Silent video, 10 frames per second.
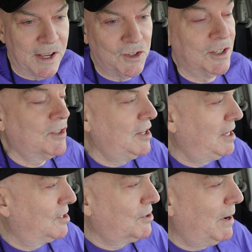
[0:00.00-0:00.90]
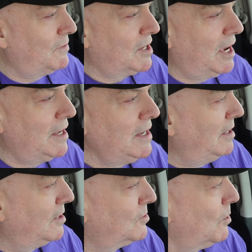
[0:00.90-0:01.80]
As you can see, his gravesite
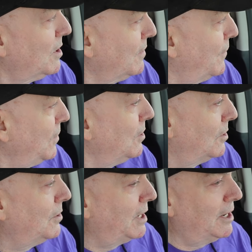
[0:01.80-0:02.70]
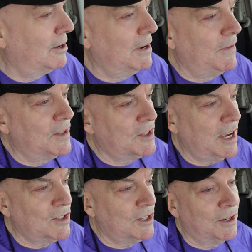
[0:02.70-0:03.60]
is one of the few here in this
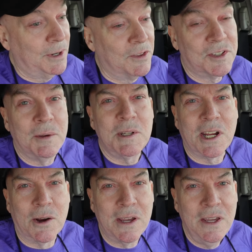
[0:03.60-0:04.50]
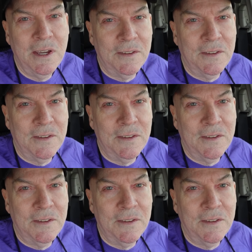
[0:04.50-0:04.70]
section or in the cemetery